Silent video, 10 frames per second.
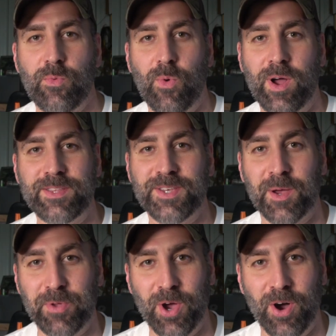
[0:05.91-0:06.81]
What's
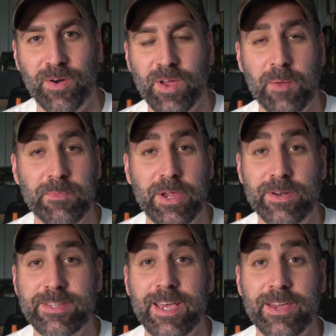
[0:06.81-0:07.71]
up, y'all? I'm here
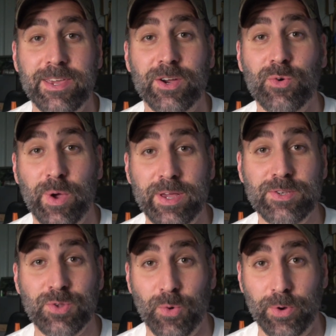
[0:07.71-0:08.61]
to tell you a quick
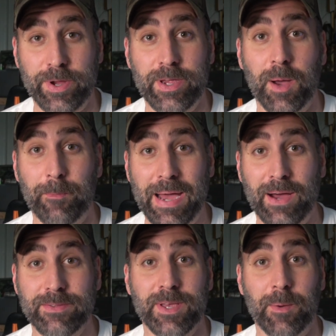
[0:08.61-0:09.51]
story
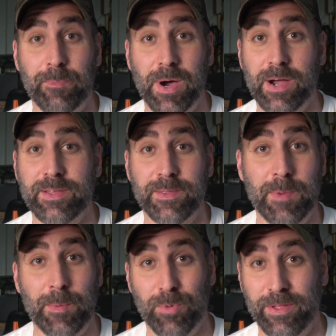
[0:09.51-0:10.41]
about a buck that
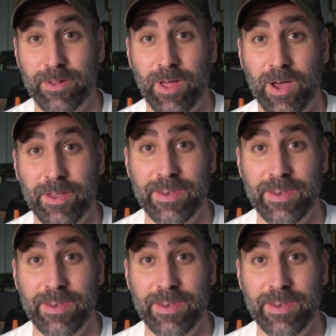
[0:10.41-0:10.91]
my brother-in-law